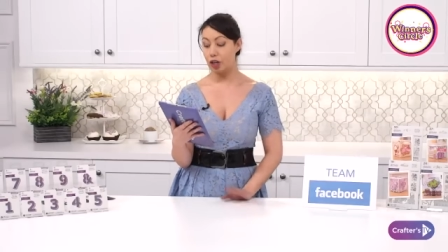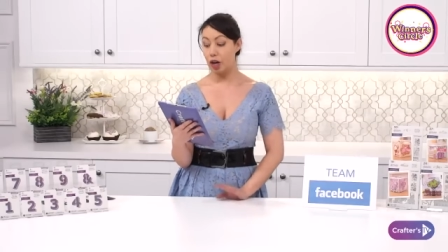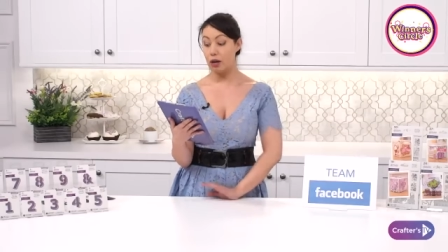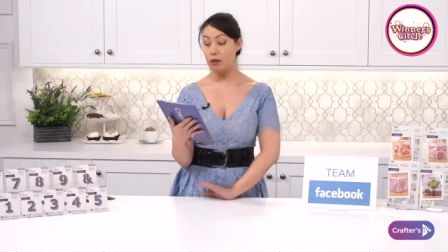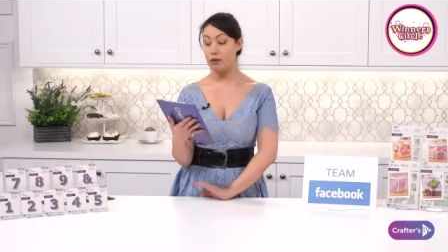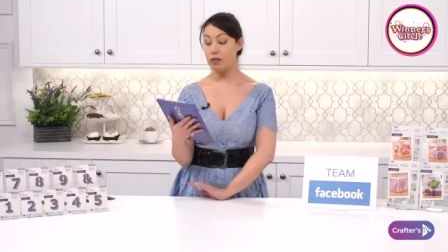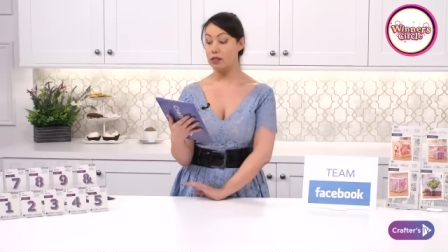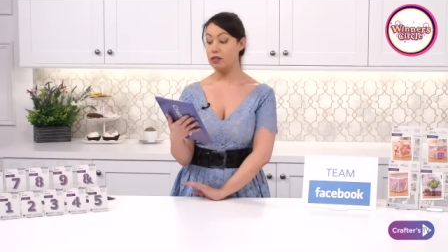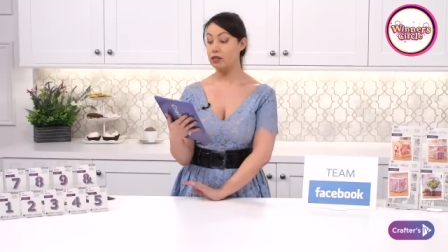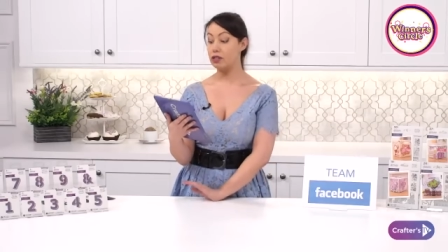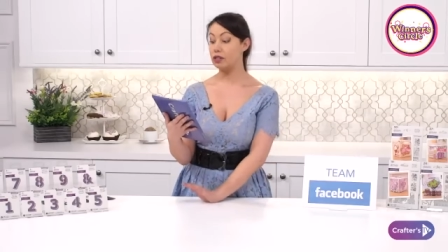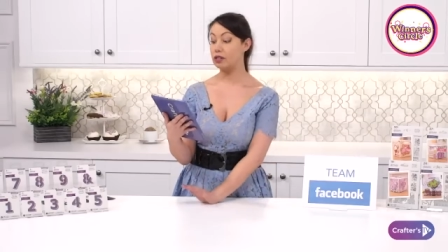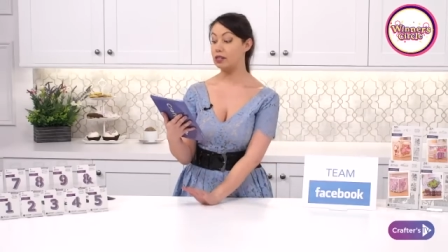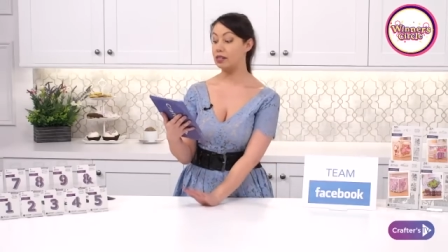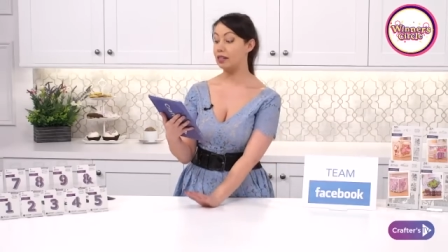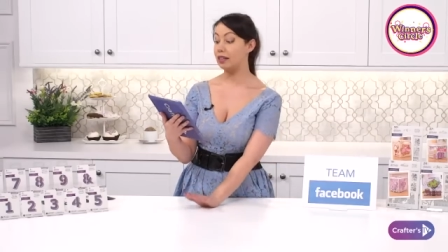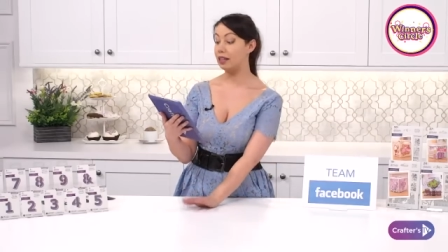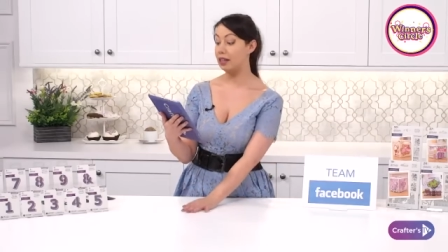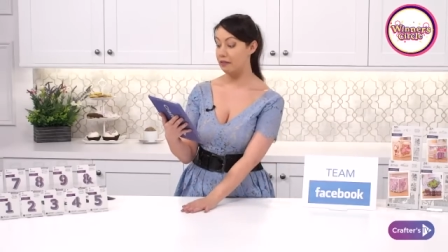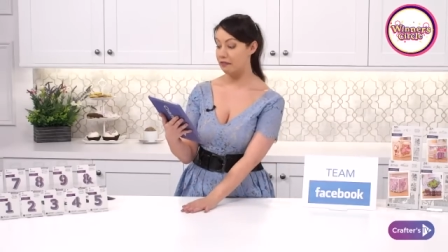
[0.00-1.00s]
Yodel has just
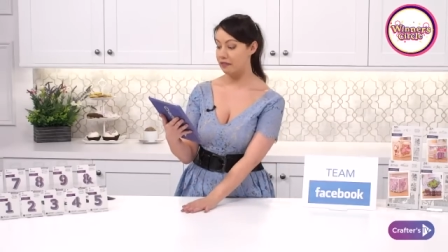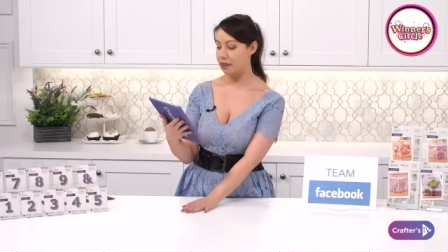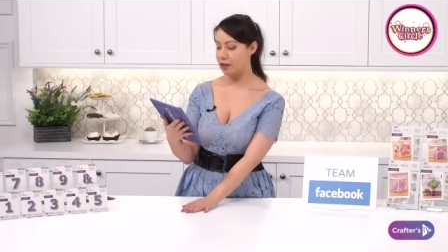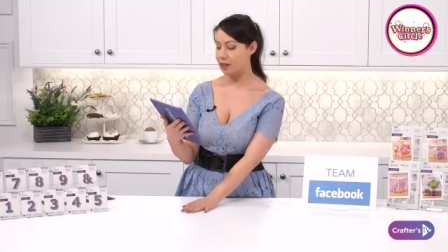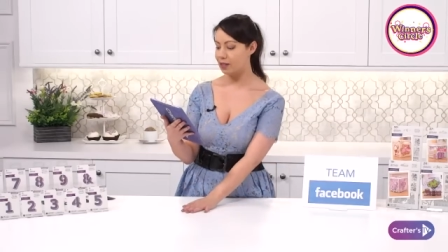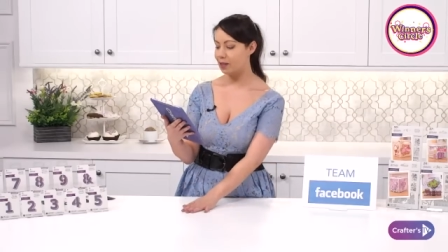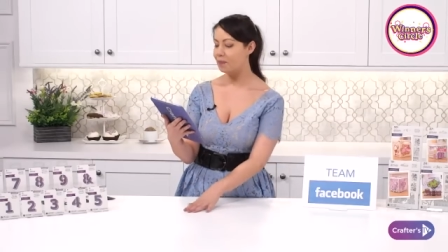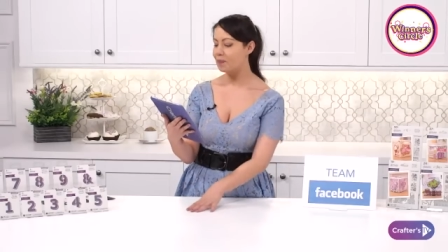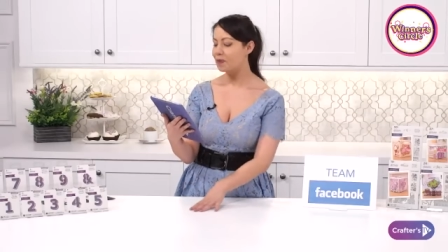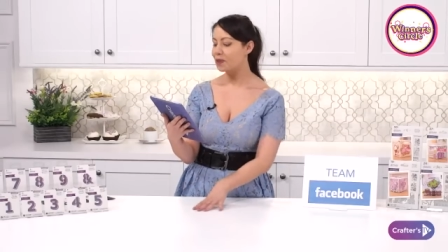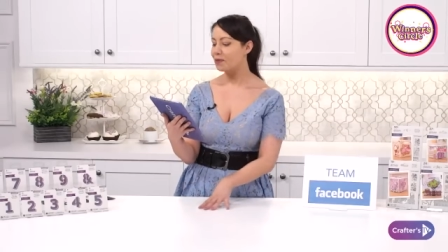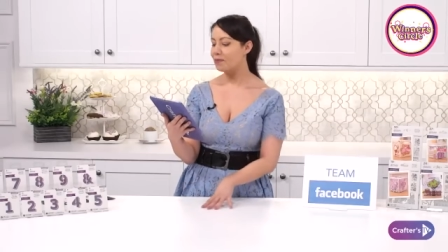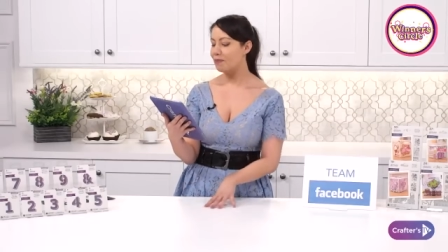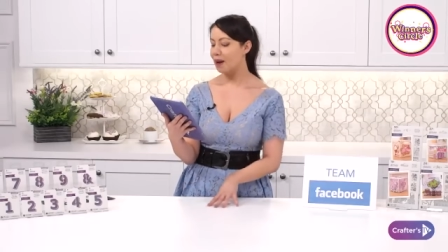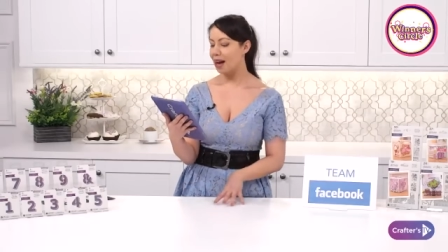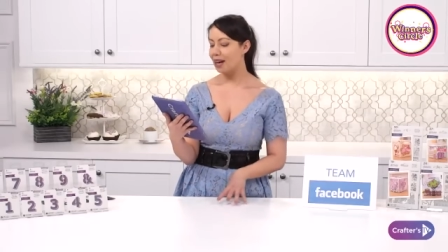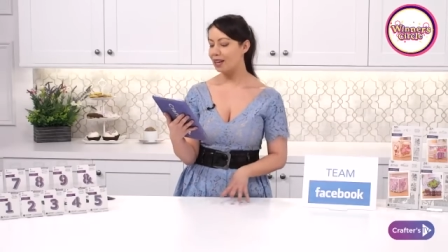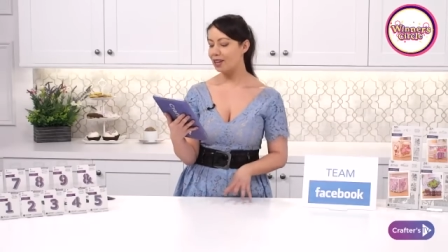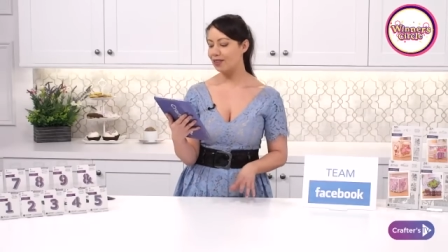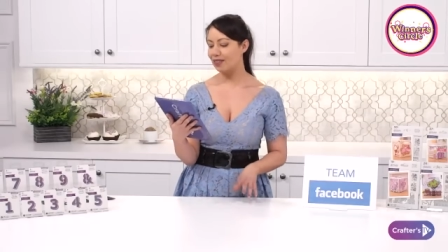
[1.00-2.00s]
delivered
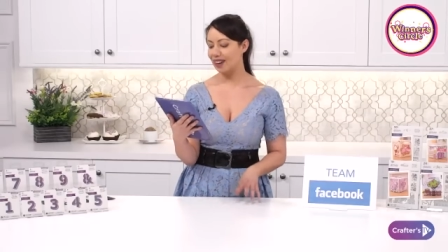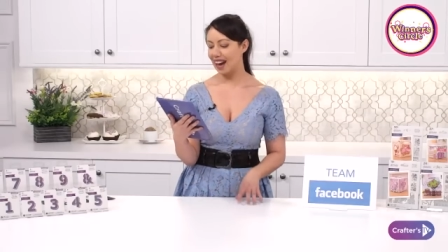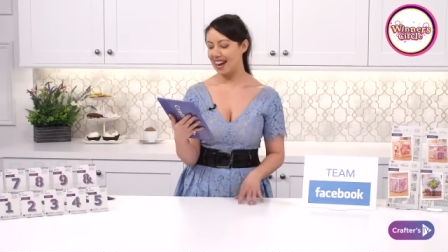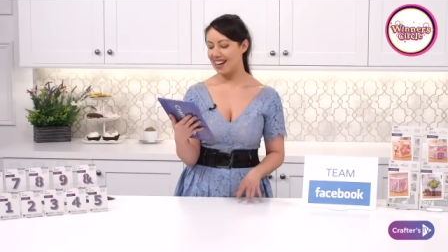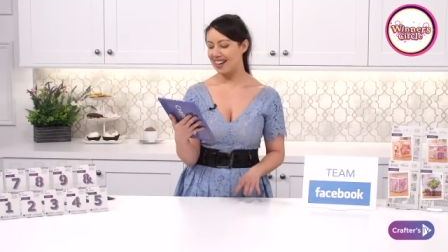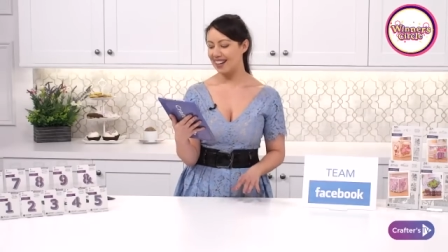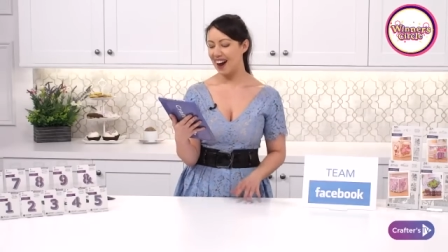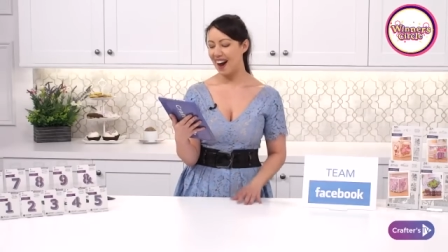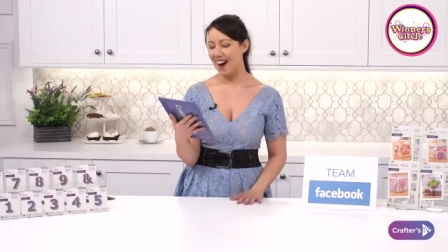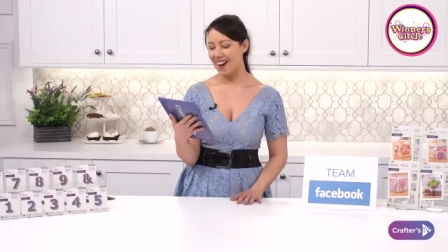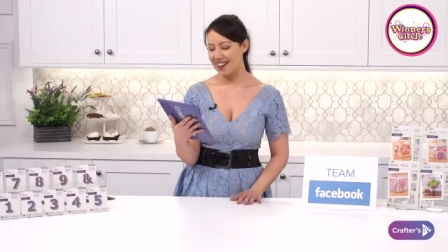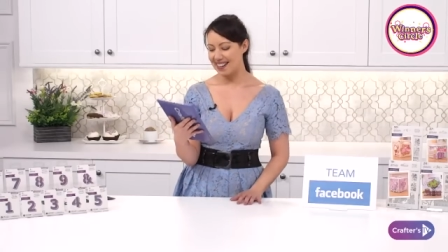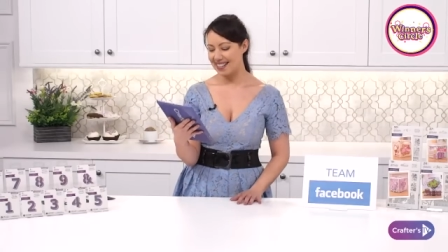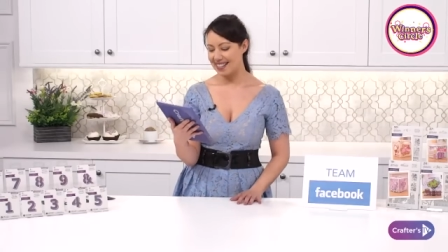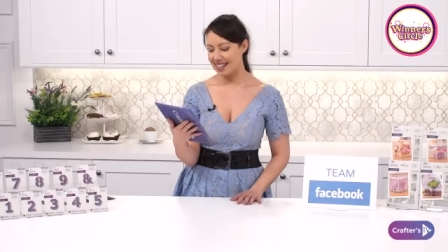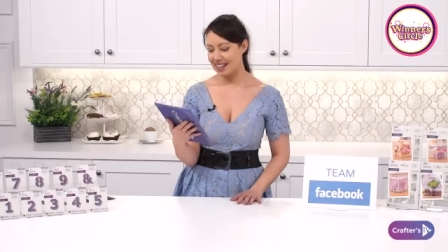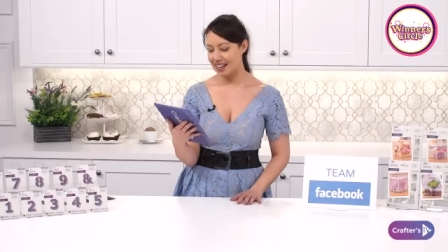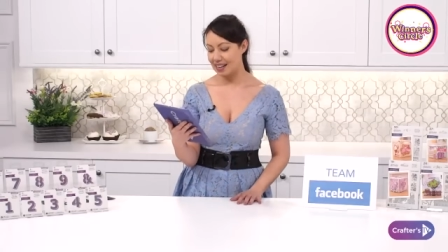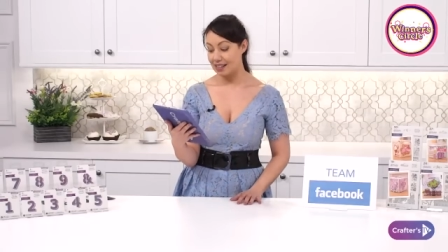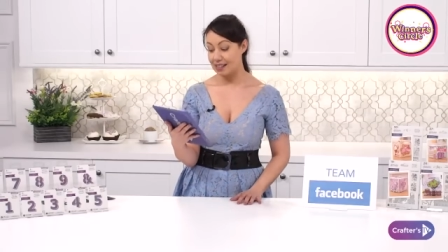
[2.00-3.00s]
my creator card
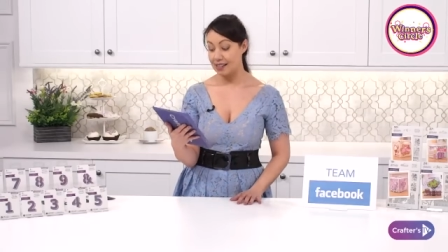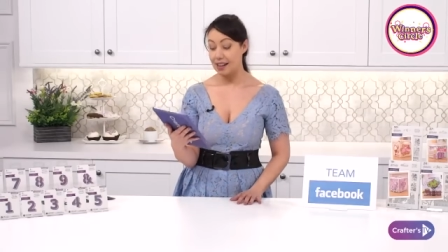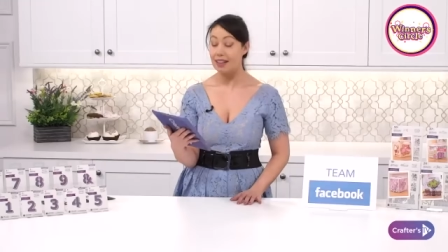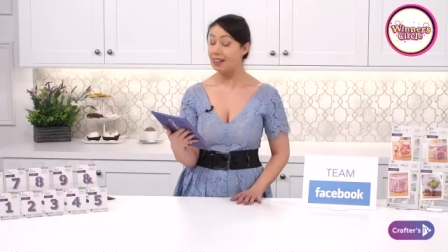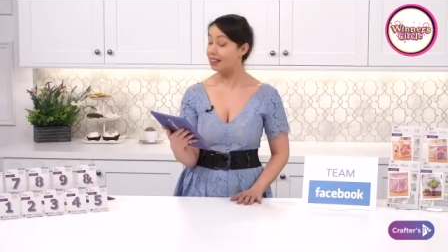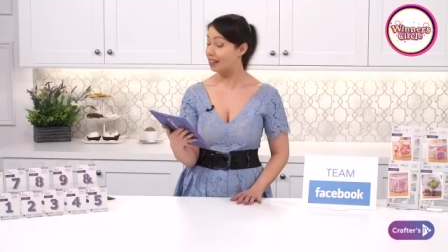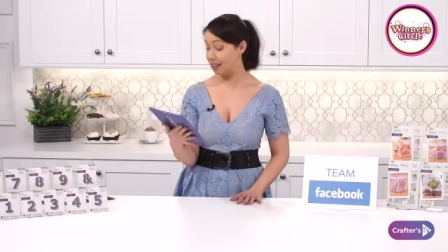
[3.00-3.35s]
dies.